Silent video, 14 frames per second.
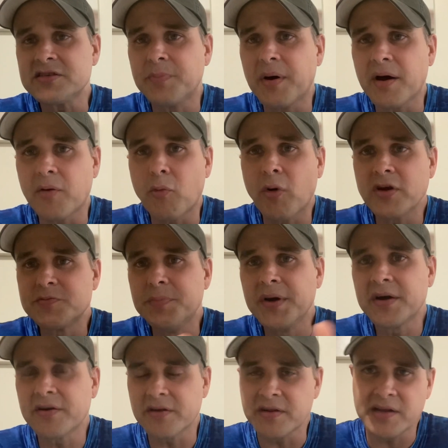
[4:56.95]
but one's
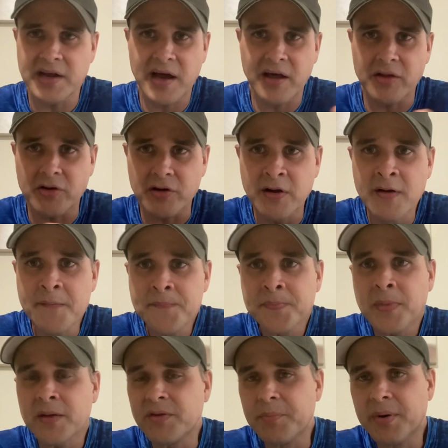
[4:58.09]
bigger than the other,
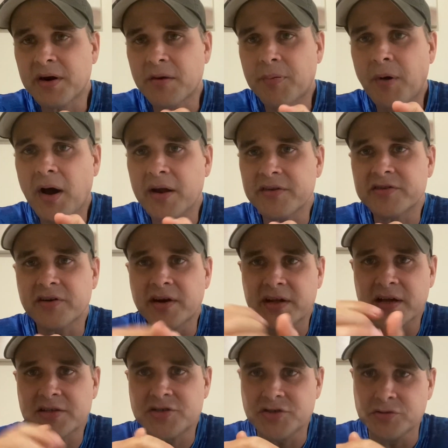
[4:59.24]
the bigger pod is going to
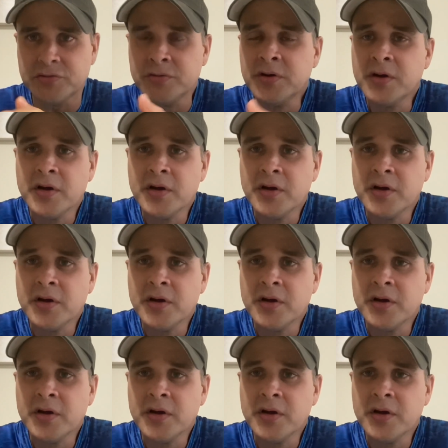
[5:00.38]
get you.